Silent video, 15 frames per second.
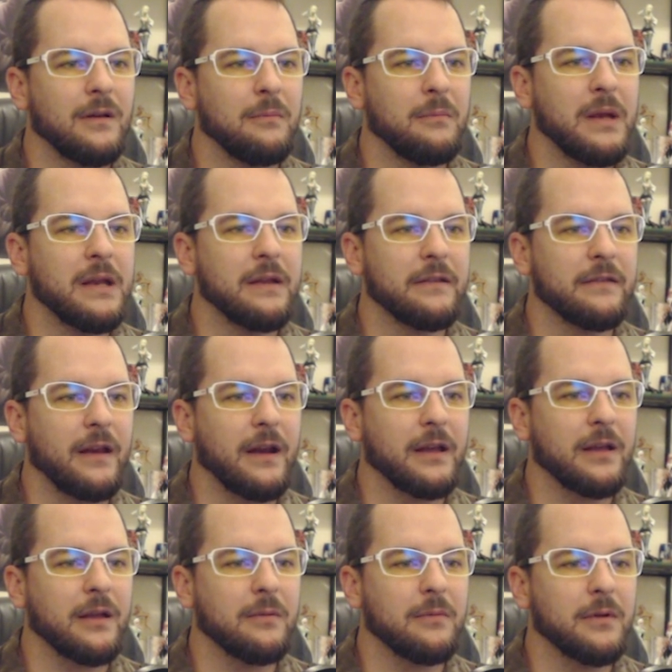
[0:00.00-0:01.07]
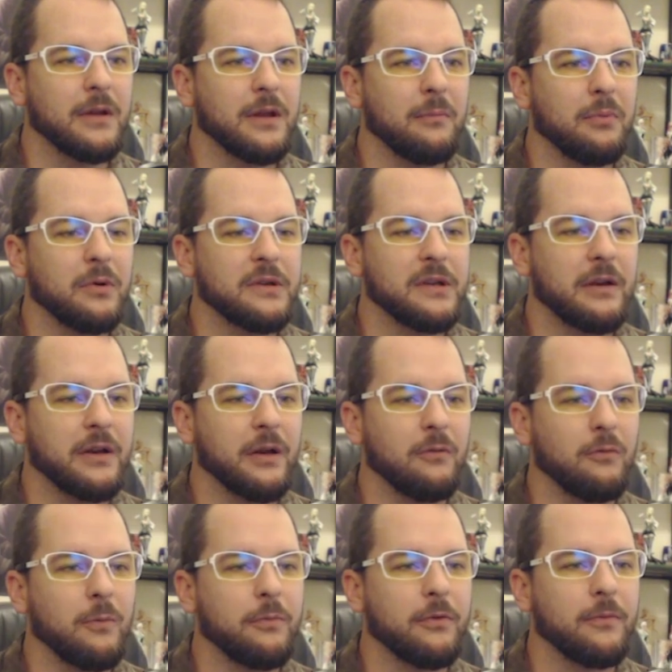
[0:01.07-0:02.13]
minions that I can put down here.
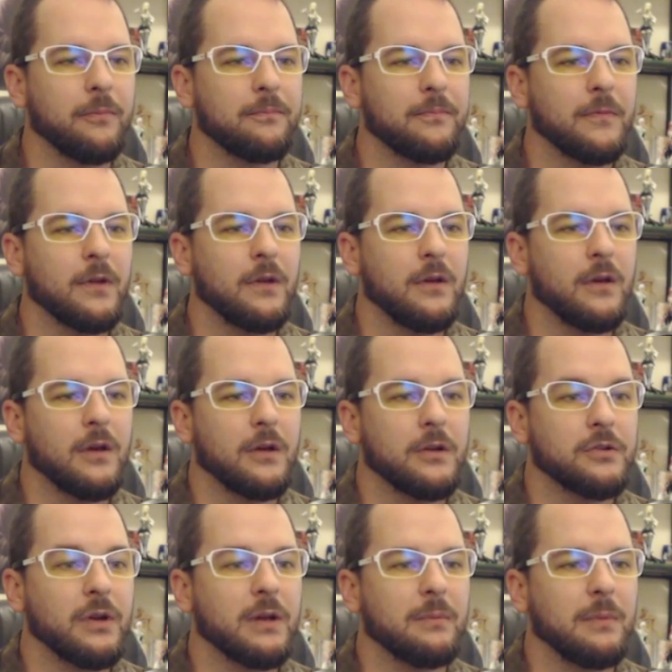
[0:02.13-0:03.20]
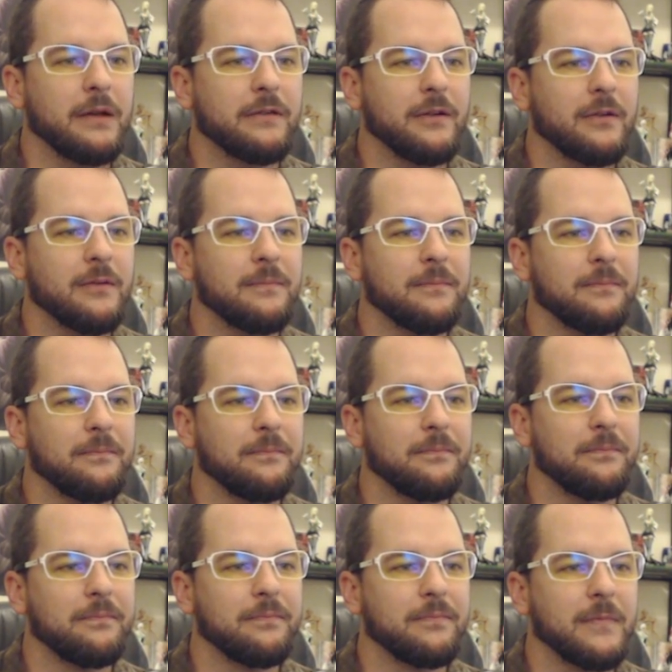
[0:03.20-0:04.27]
Whoops. Shrinkmeister.
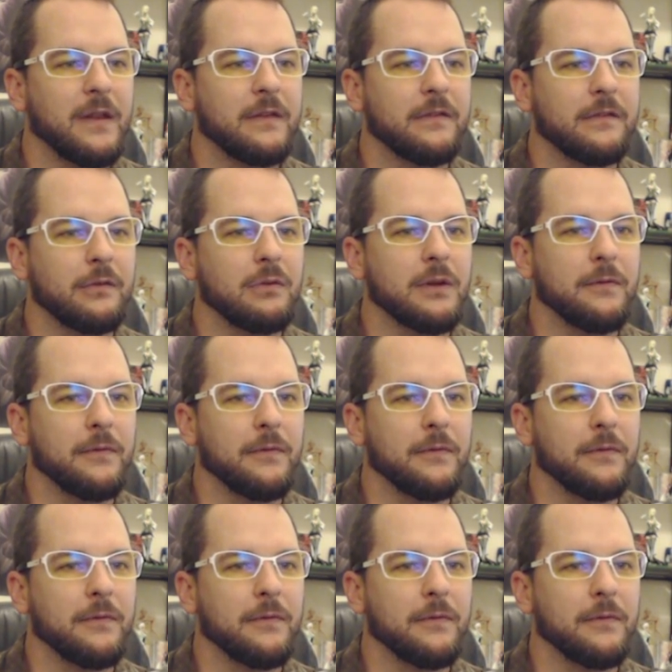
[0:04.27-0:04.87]
This is only